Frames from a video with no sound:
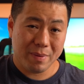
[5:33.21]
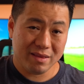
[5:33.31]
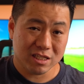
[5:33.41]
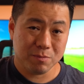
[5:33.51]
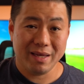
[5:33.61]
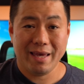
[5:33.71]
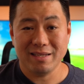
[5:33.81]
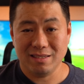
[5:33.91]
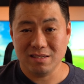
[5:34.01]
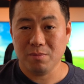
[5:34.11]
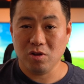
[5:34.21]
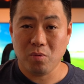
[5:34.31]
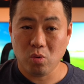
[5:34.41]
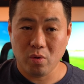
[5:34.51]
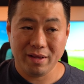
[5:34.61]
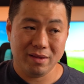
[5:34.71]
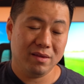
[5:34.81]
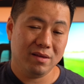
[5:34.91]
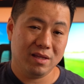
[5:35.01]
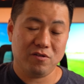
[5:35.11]
about display cases at some other point,
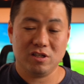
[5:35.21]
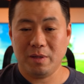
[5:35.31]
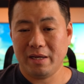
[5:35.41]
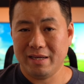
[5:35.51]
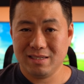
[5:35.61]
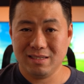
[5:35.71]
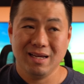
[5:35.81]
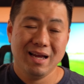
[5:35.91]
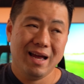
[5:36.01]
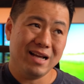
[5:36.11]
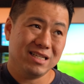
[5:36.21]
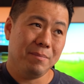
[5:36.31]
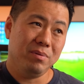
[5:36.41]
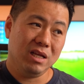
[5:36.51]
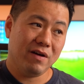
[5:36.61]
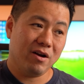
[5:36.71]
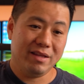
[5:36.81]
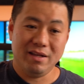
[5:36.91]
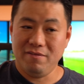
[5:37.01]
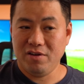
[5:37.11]
different display cases. Actually, I believe I already
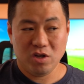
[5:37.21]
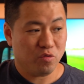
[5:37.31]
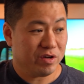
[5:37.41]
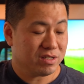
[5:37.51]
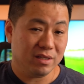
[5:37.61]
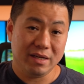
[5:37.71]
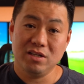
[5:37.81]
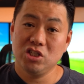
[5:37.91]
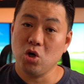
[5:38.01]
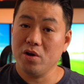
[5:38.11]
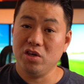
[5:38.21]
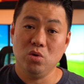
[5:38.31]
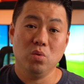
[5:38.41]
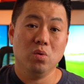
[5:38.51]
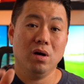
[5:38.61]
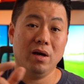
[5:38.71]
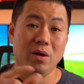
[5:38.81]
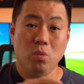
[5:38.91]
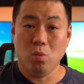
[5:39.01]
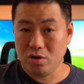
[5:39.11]
did a video recently showing you
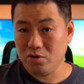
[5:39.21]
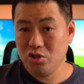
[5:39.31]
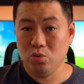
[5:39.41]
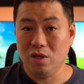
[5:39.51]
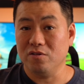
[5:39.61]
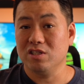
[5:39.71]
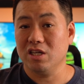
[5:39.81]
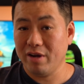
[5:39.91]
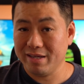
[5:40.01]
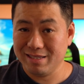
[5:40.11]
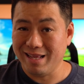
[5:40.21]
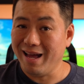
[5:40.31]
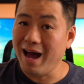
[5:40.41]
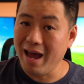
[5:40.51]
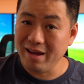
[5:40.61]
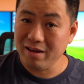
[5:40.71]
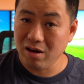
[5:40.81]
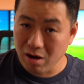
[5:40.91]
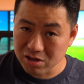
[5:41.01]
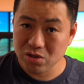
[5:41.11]
1 or 2 different sneaker cases that I
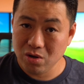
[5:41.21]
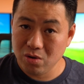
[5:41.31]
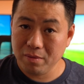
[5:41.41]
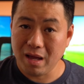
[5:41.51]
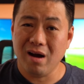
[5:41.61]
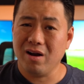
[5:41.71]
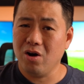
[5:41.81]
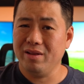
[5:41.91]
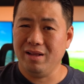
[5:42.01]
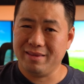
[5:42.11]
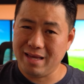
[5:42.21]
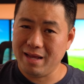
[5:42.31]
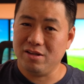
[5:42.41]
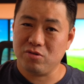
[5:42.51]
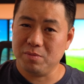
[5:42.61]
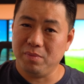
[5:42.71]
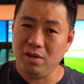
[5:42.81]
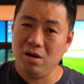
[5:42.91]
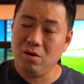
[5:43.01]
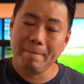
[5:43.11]
also own. I'll go ahead and link that in the description
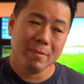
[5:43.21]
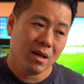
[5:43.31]
below